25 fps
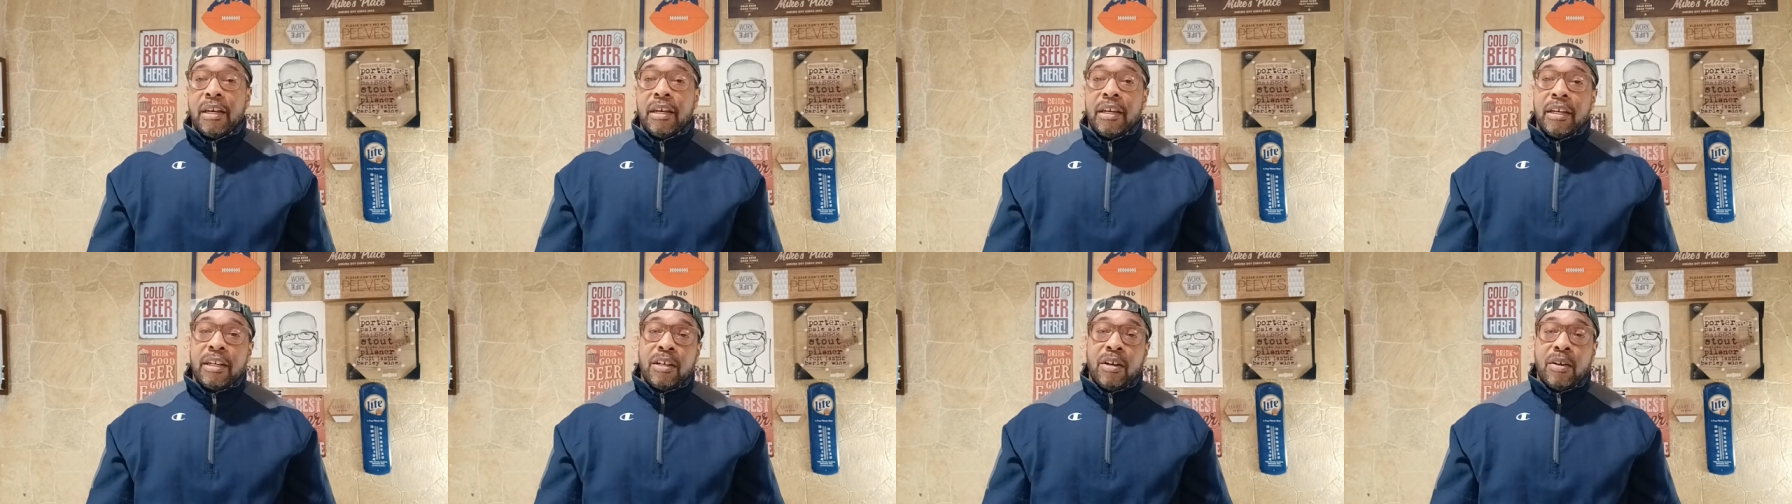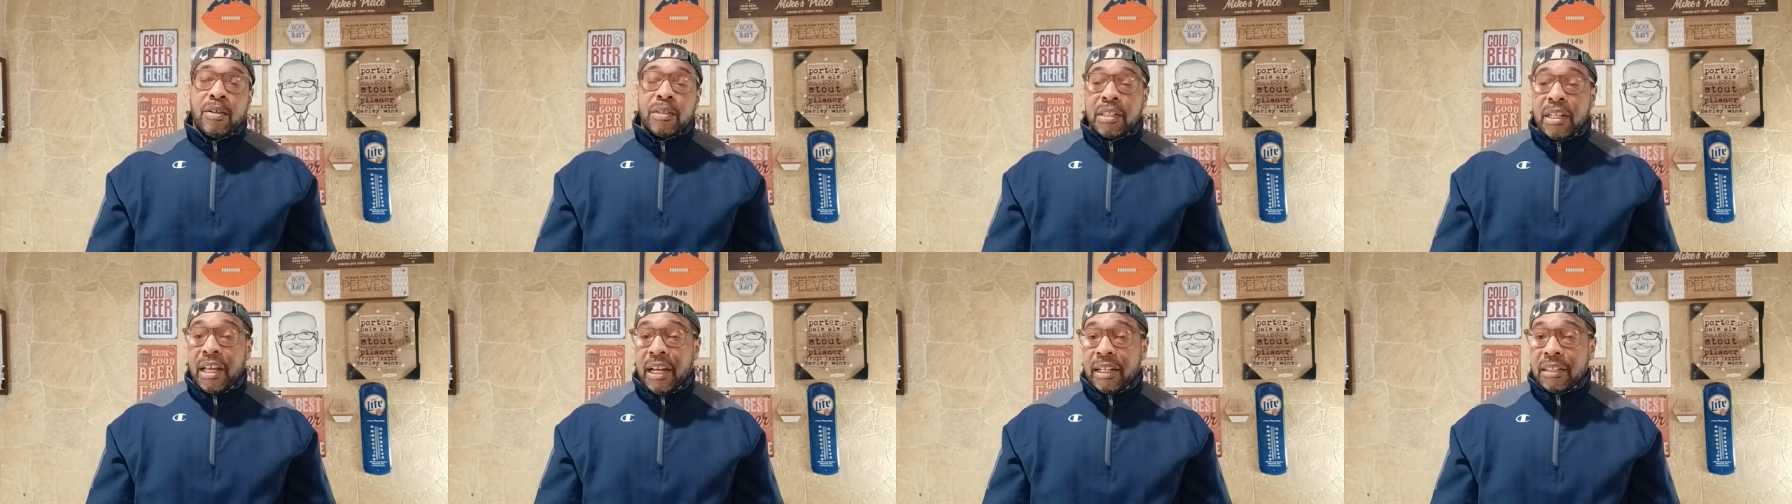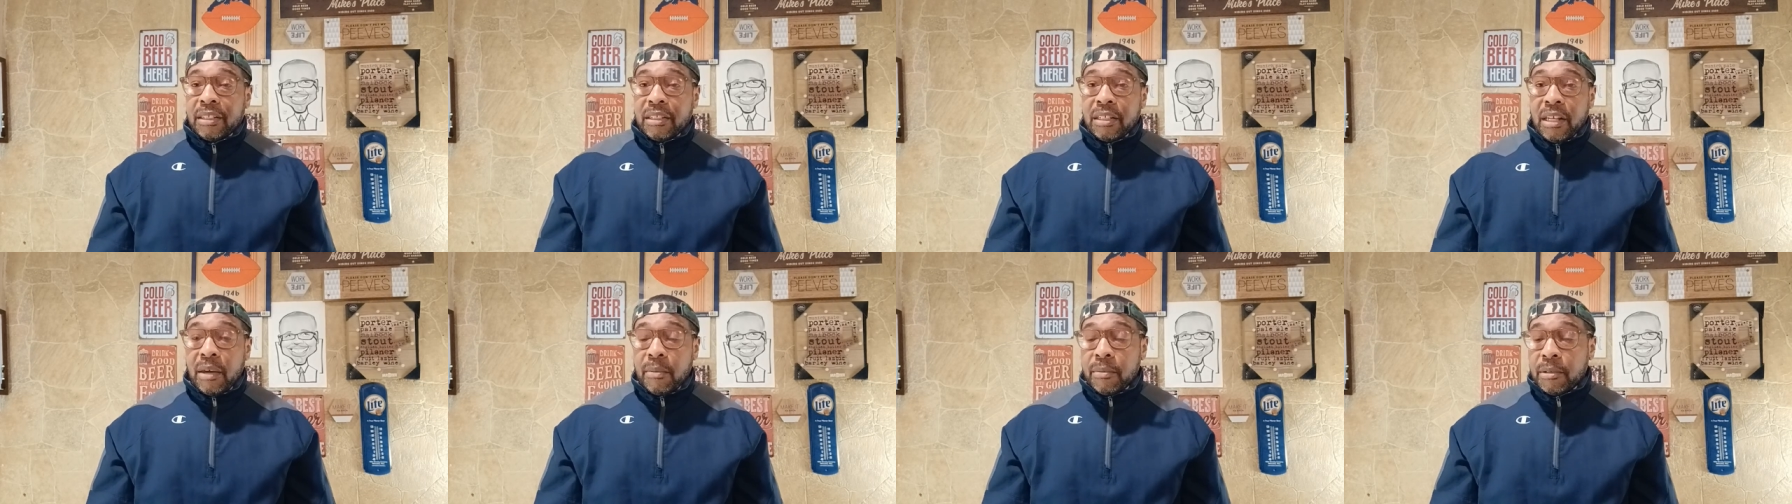you know, it's not the
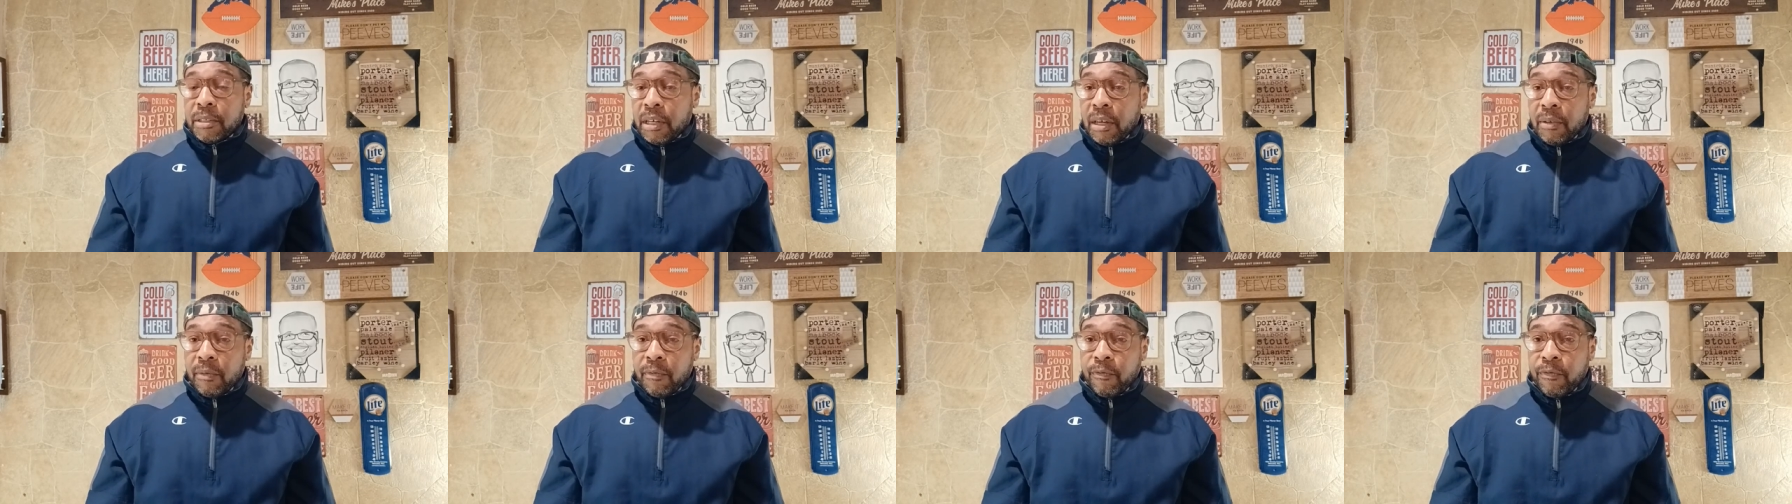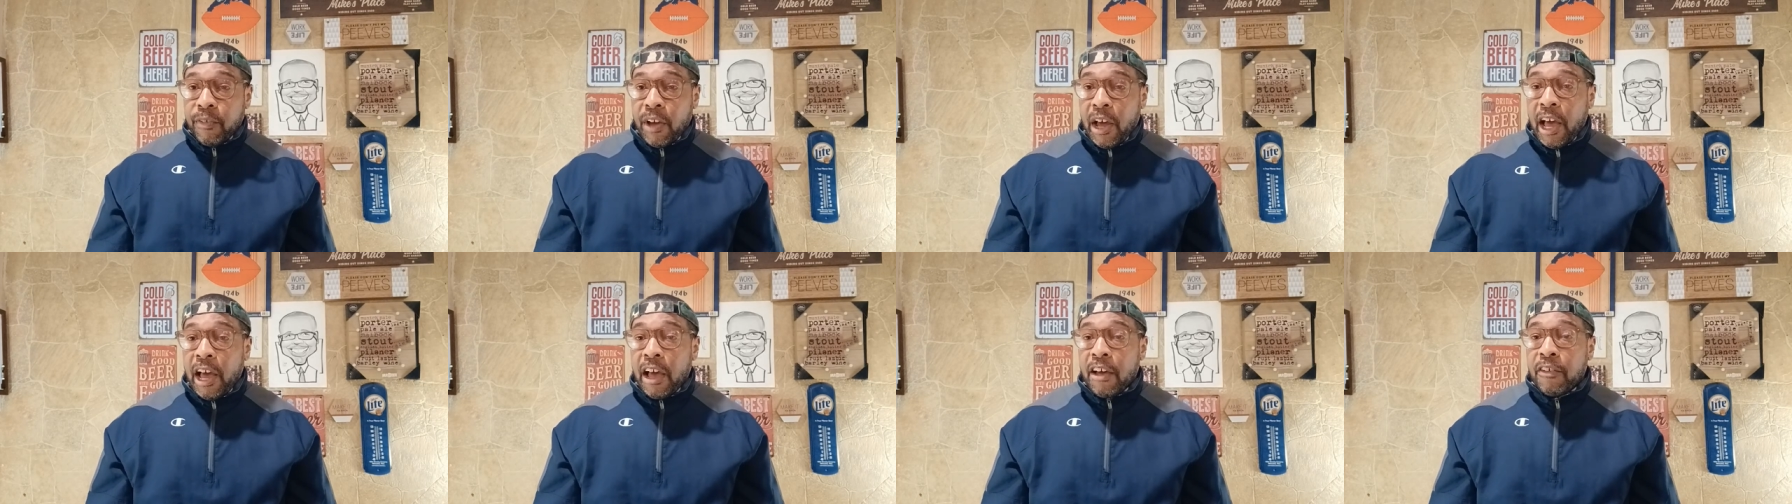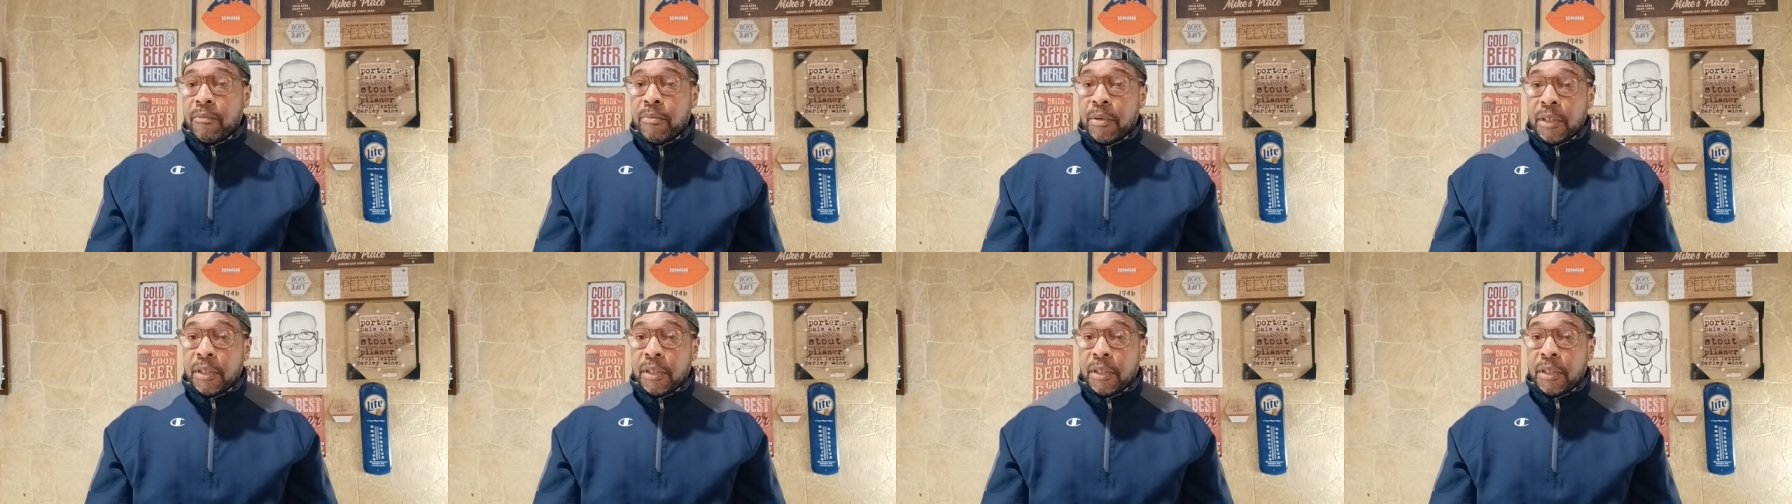same as getting 5%,